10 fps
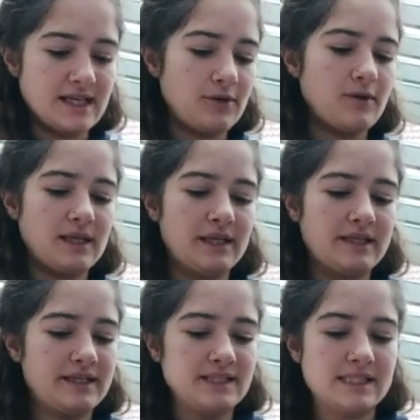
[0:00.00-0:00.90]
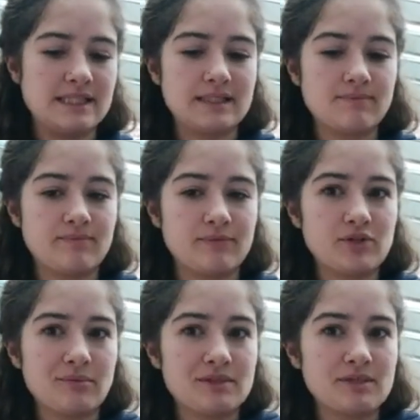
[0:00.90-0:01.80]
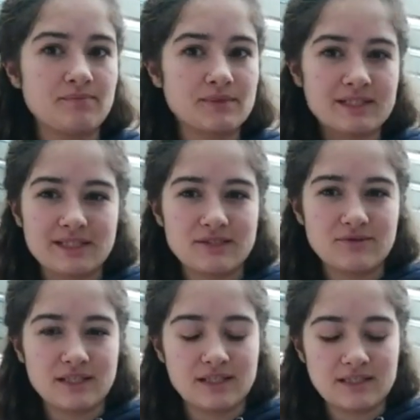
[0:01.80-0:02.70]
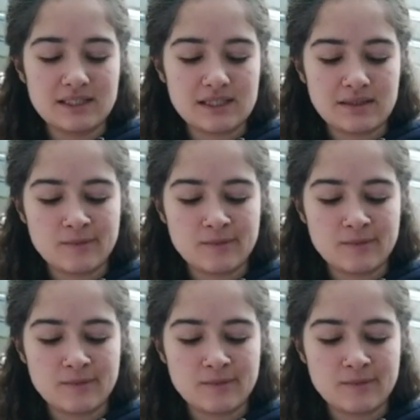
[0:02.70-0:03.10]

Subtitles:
I quite like his tiramisu. Tastes really nice.